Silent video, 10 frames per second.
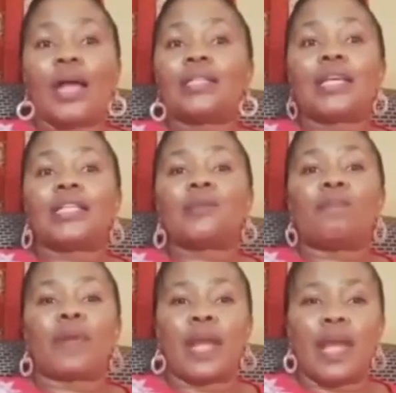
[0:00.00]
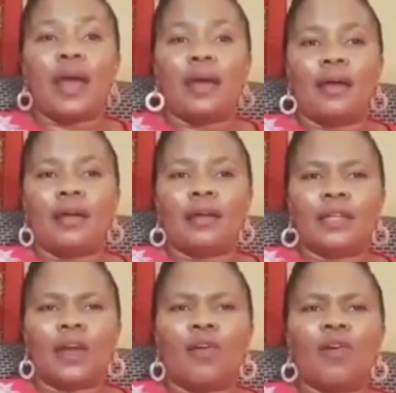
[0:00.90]
answers prayer,
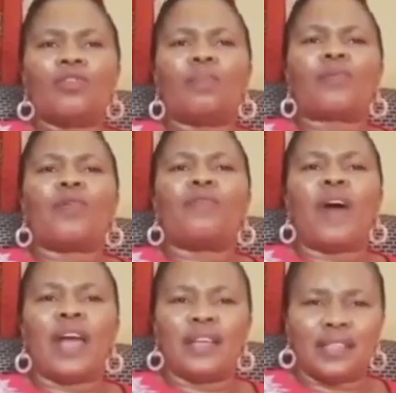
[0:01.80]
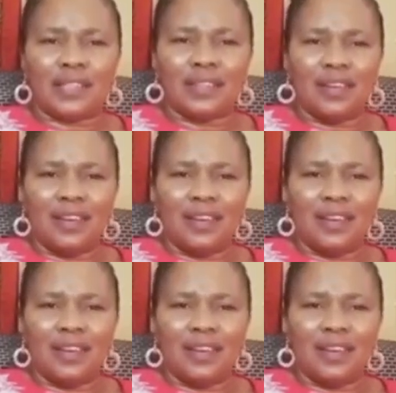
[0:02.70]
the God who provides.